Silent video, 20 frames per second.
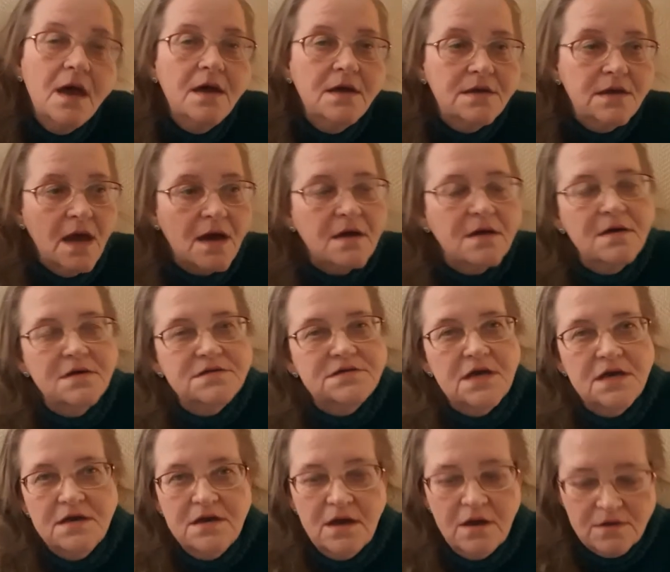Yeah, because
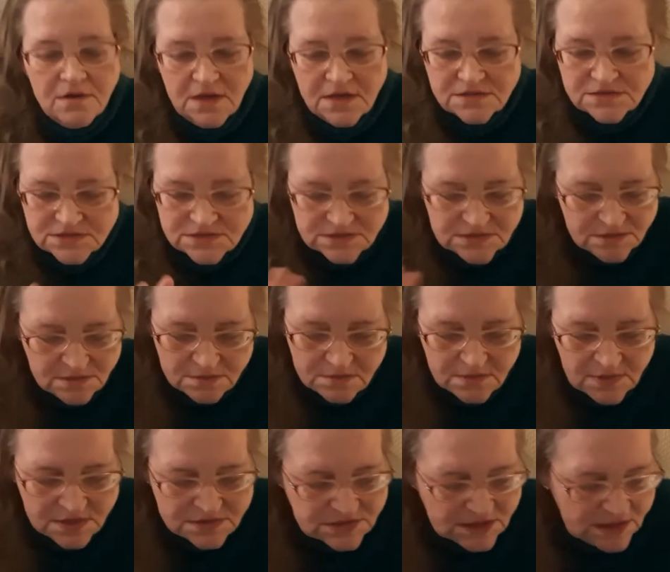it go it's
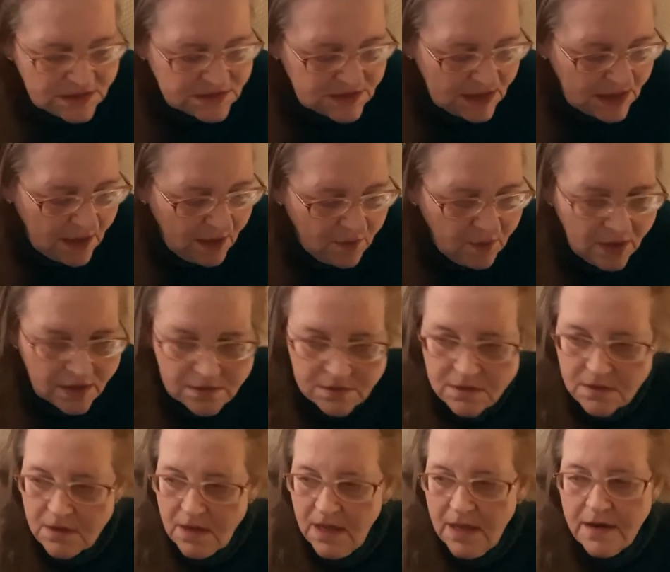it's easy going
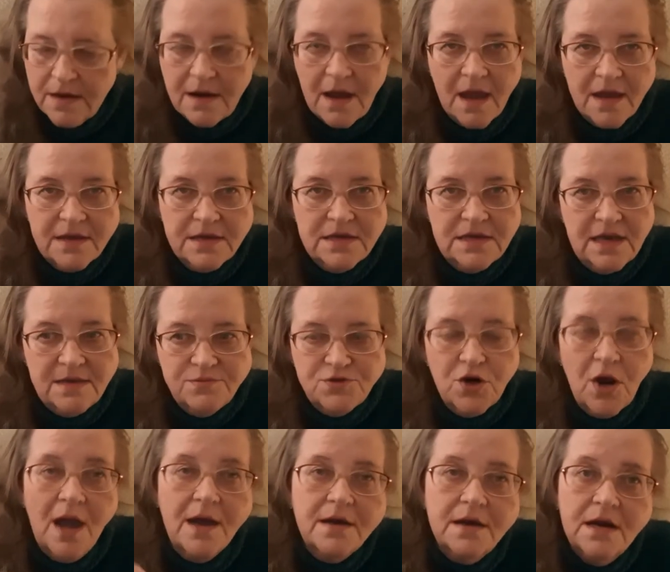and I can keep
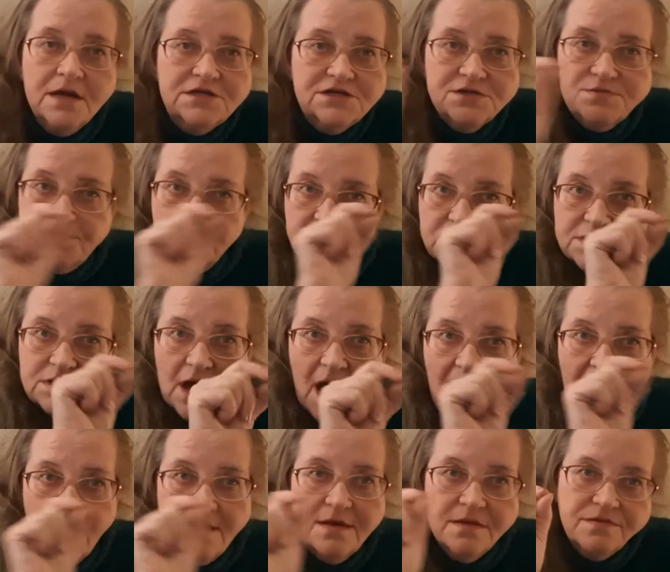track and I just put a
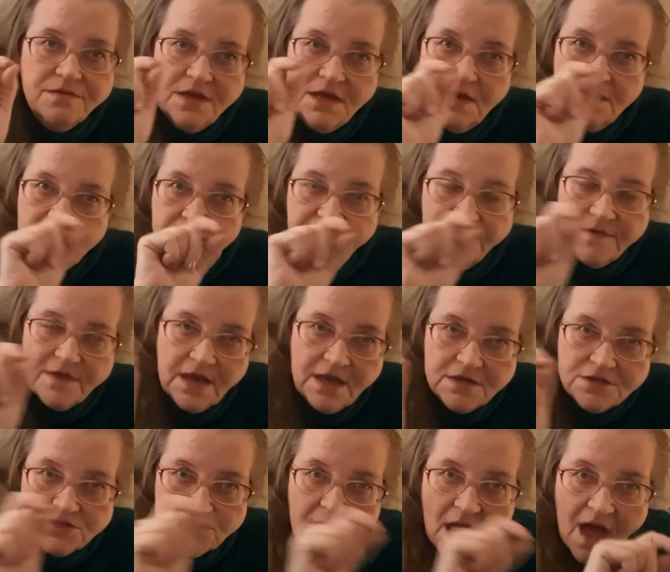dot at the end of
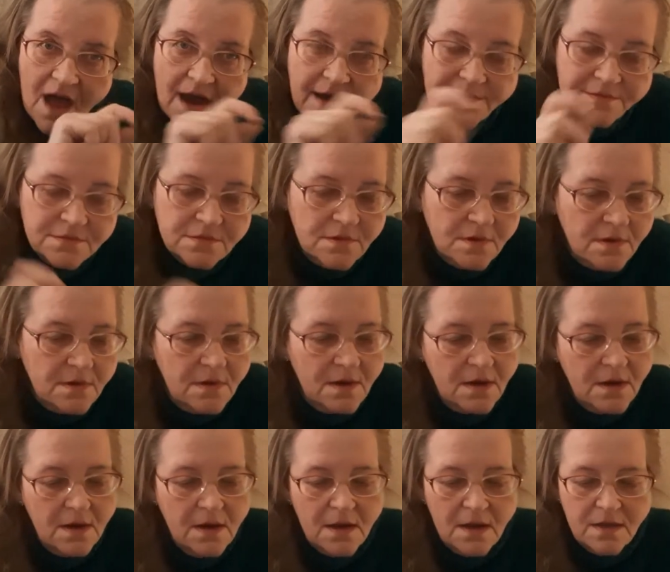each line.
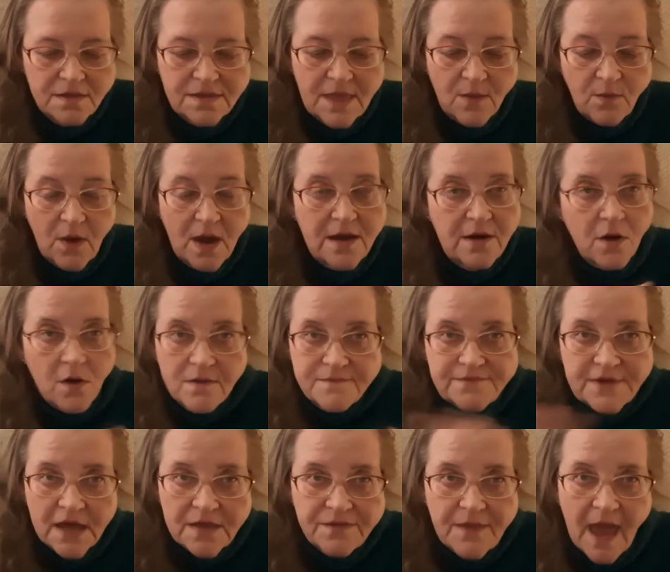That way I know I've
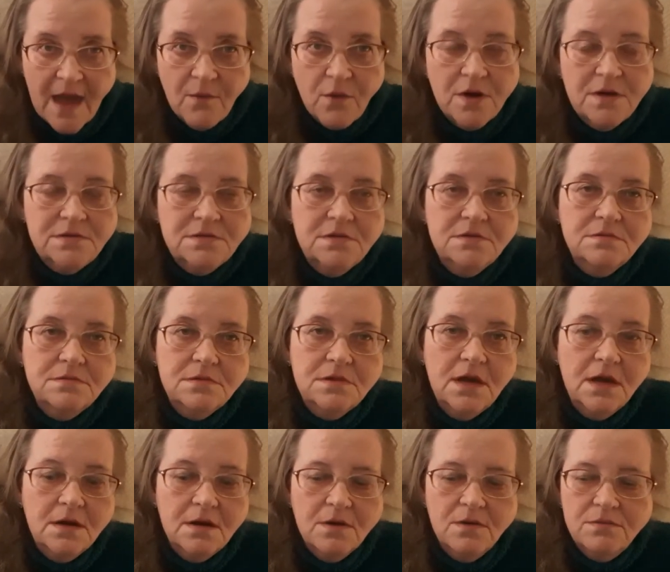done that one,
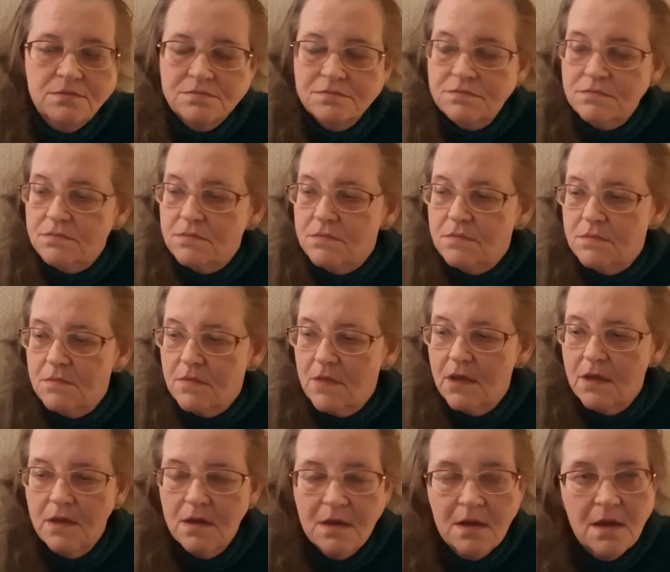you know.
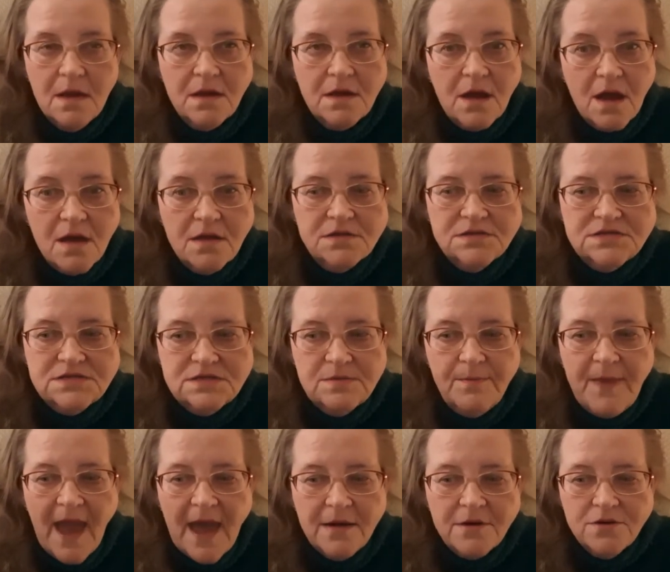Because the
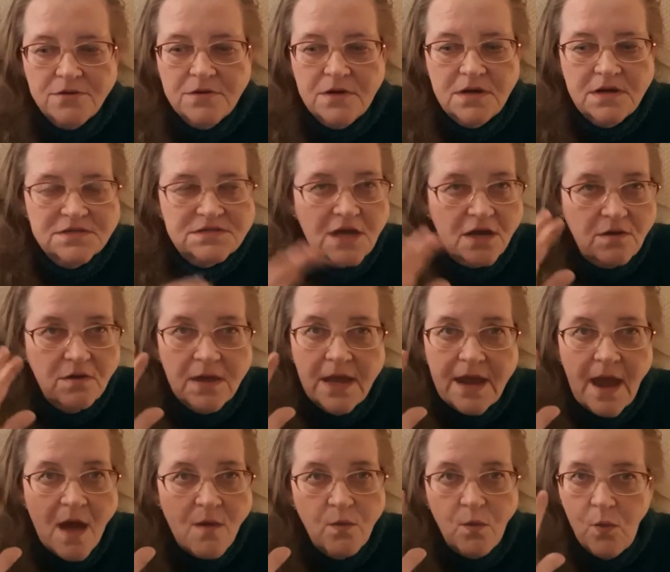pattern, it's only
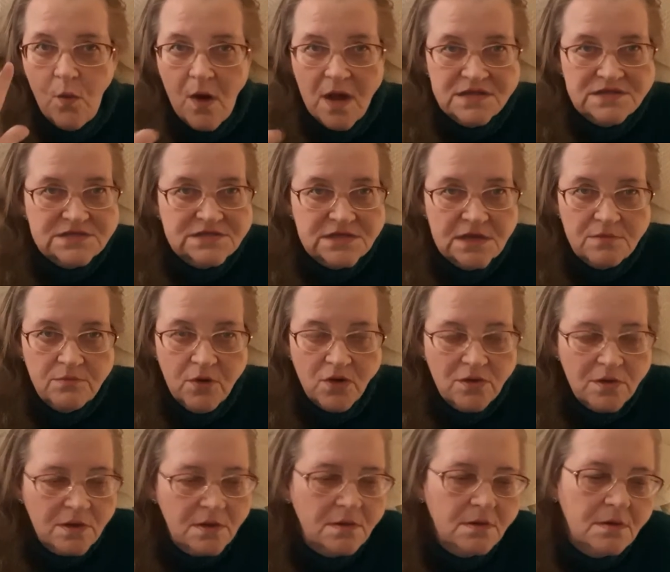got one symbol.